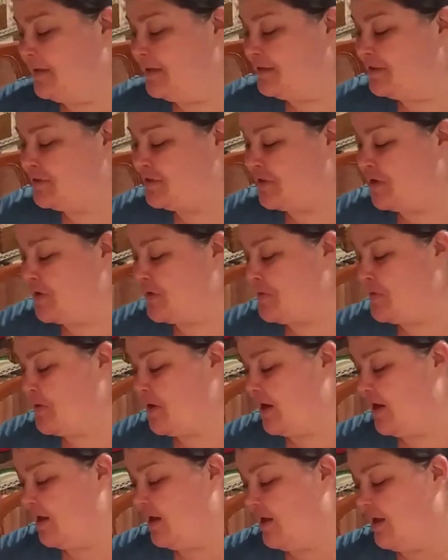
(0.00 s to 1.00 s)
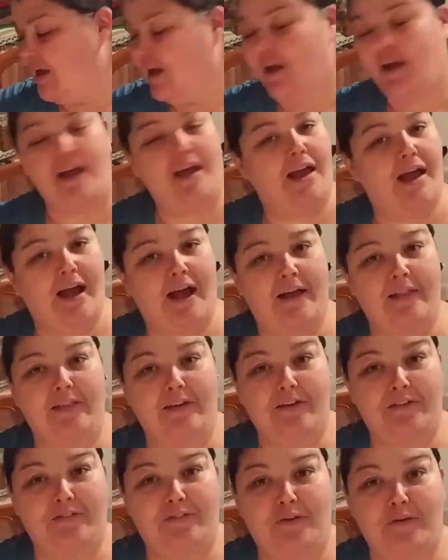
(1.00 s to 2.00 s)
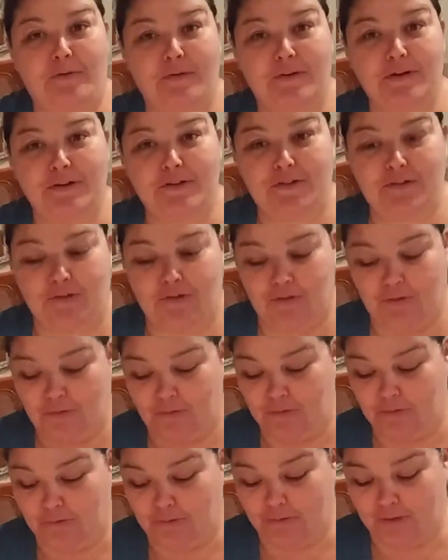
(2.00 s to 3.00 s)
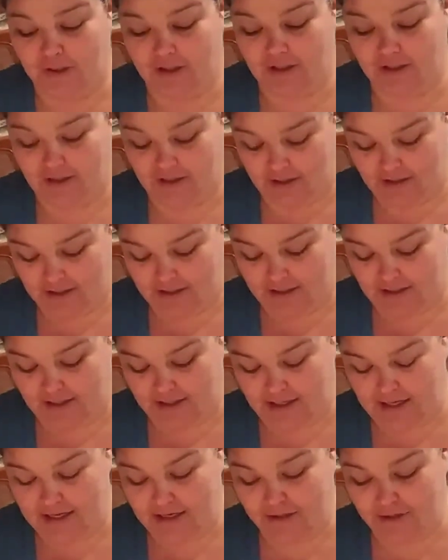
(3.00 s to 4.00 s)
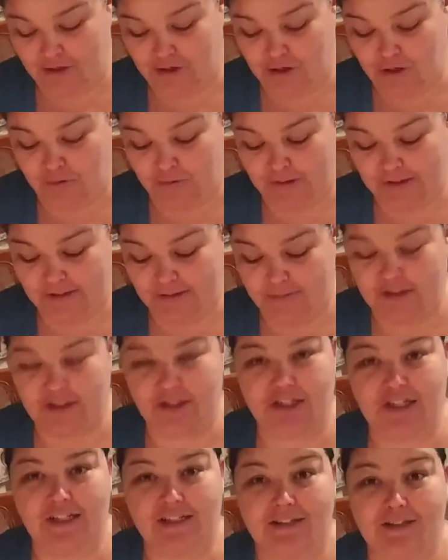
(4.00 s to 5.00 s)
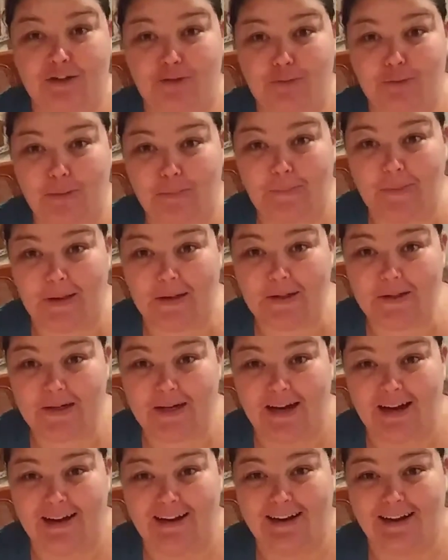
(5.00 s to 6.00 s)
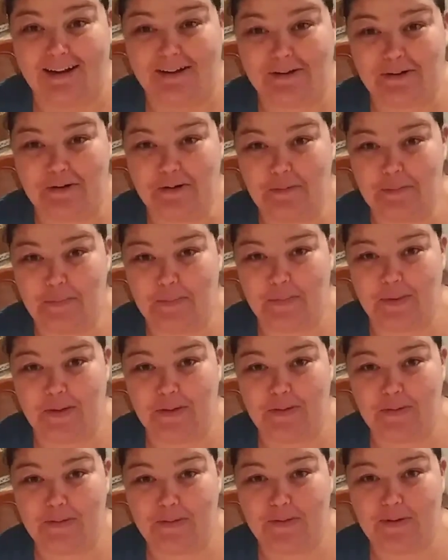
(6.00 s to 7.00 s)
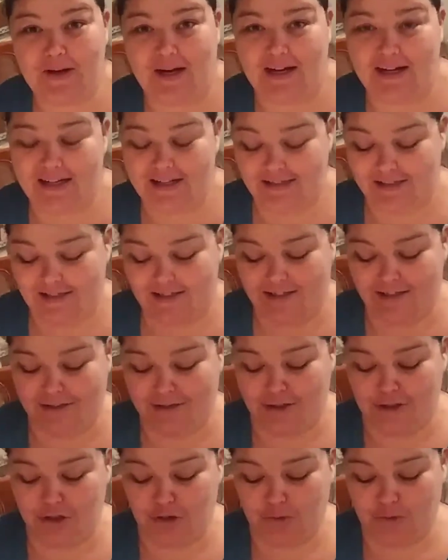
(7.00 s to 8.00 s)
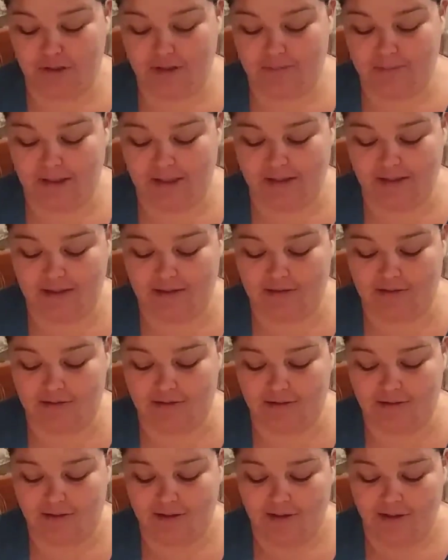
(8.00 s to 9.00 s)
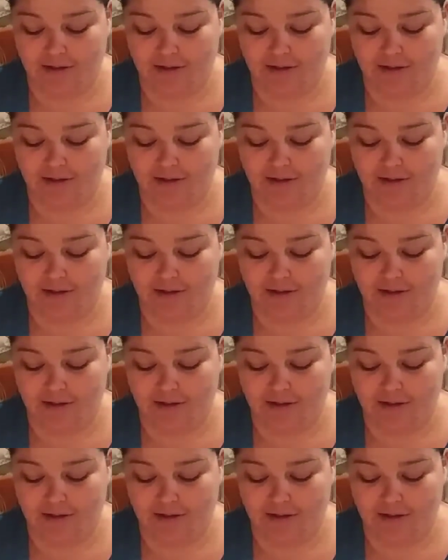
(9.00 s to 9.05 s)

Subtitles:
So I look forward to getting to know this machine a little bit better, and I hope you guys enjoyed my little